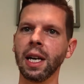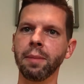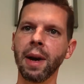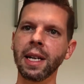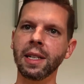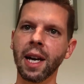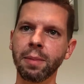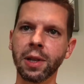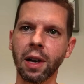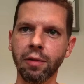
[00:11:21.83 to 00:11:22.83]
in many
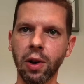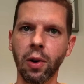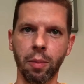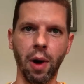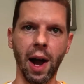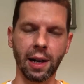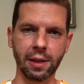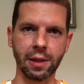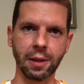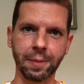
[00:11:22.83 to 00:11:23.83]
types of yoga
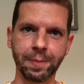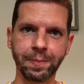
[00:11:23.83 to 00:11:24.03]
practices.